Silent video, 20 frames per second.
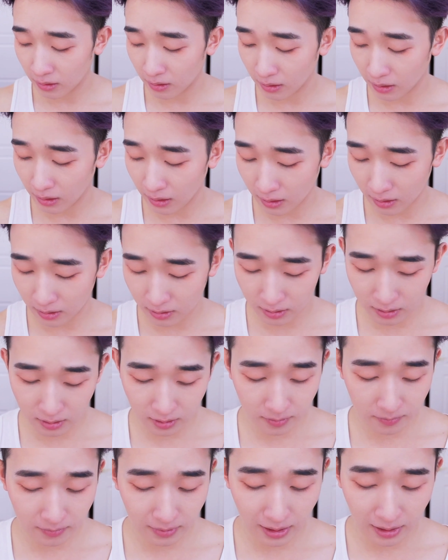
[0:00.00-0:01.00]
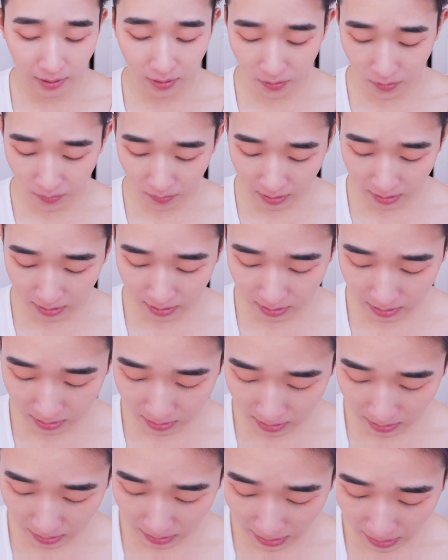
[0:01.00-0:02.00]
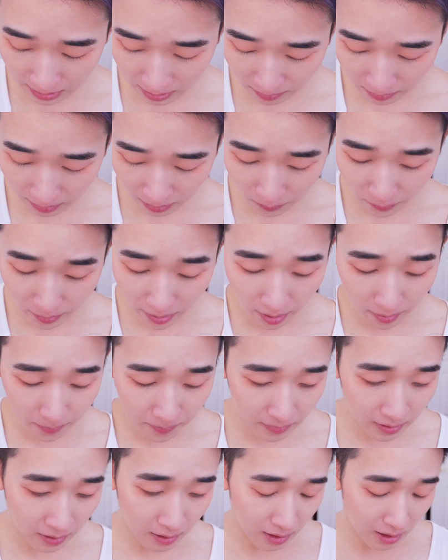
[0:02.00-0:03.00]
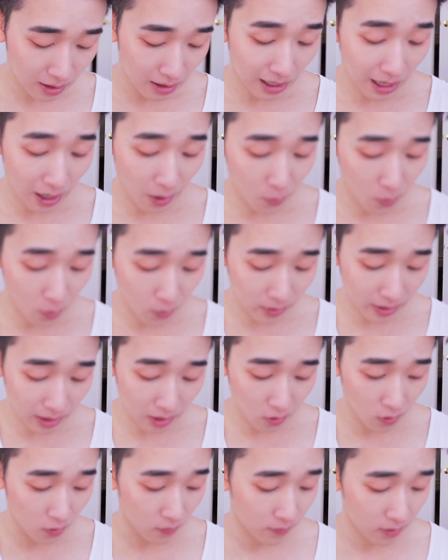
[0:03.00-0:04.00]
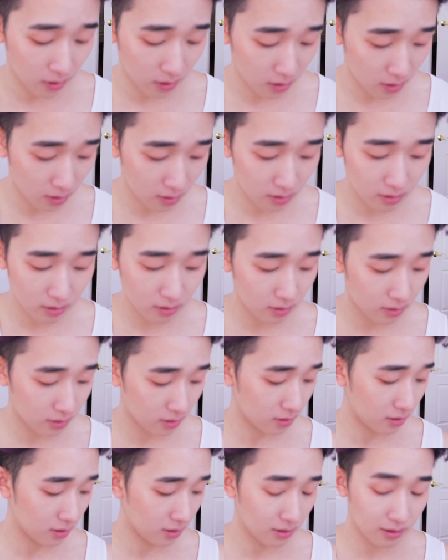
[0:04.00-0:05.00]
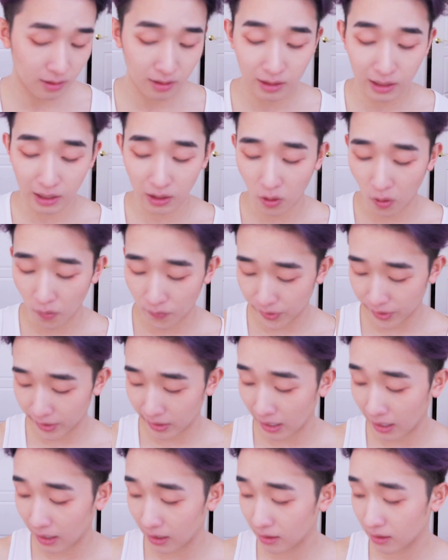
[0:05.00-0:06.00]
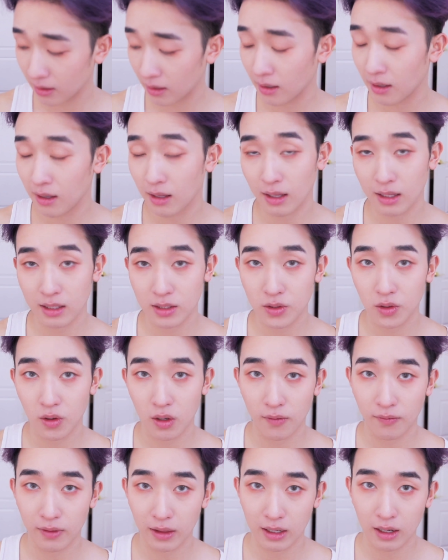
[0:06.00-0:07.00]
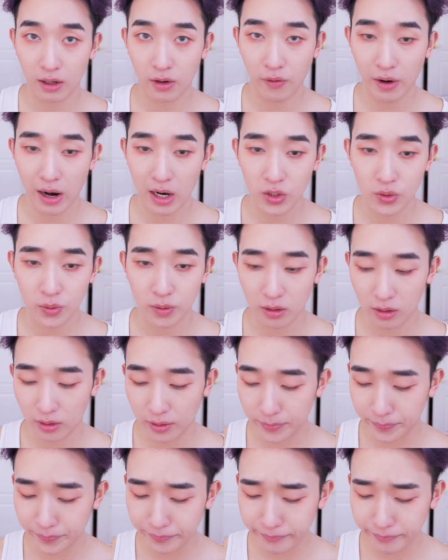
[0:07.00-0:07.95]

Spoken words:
And I know this is the kind of thing where I won't get over like overnight. It's sort of like a gradual